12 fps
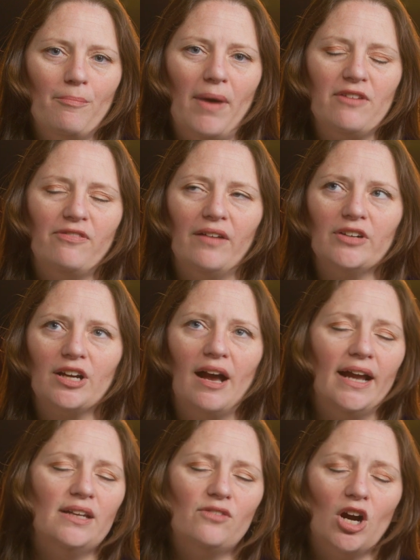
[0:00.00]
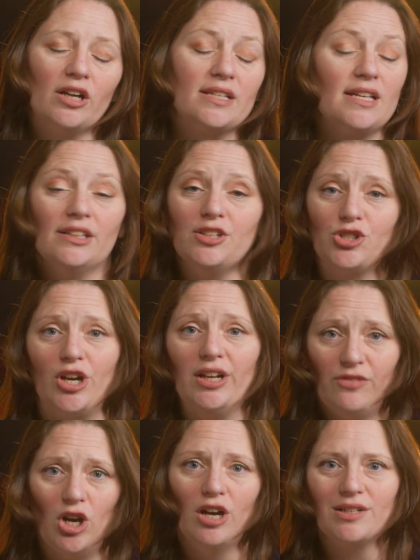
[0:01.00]
My favorite kind of art is
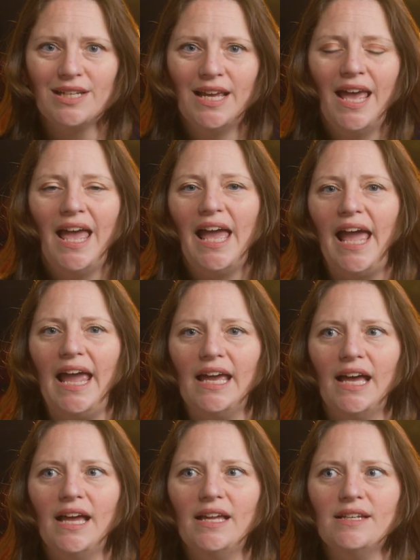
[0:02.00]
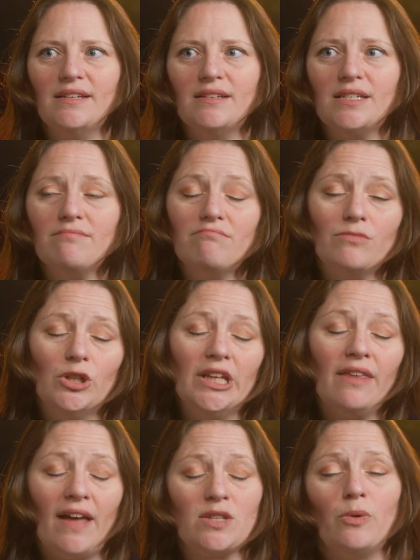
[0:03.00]
illustrative art. And
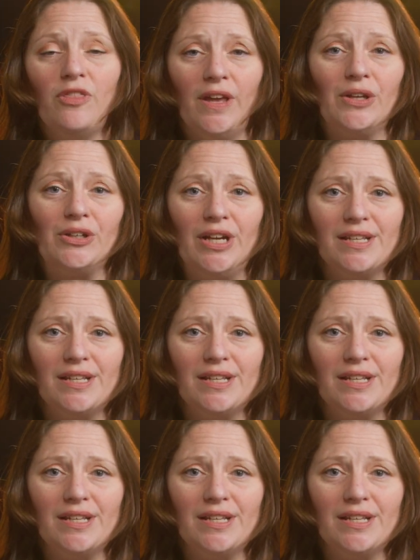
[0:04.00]
really that's what theater